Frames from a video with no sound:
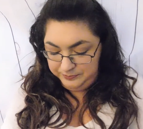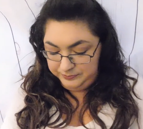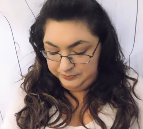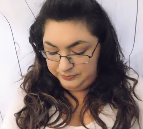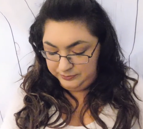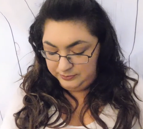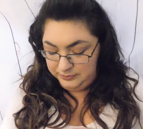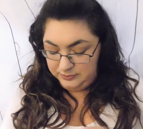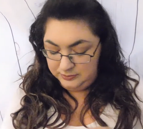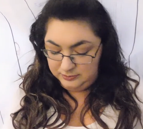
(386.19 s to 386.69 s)

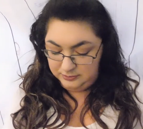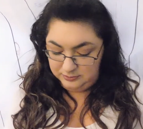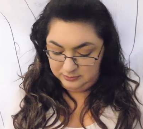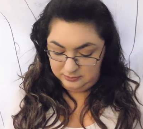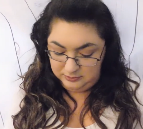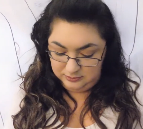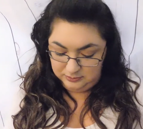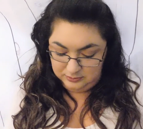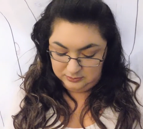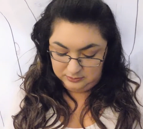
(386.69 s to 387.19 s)

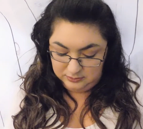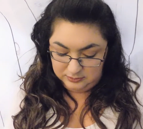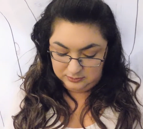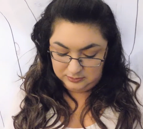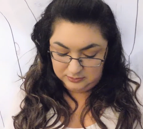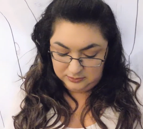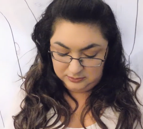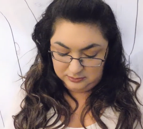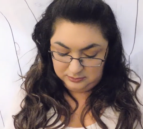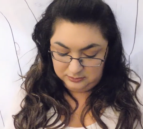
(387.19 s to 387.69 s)

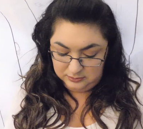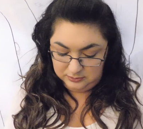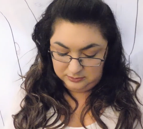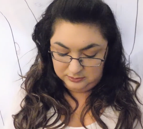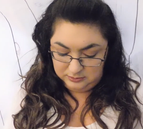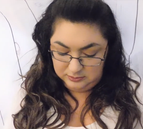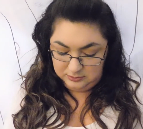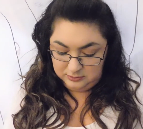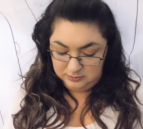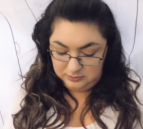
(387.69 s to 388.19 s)

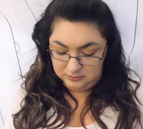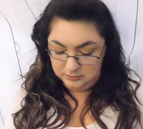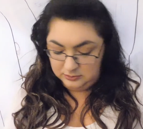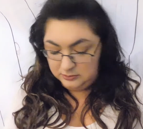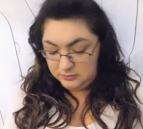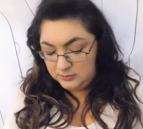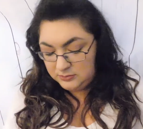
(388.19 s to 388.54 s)
Nobody speaks.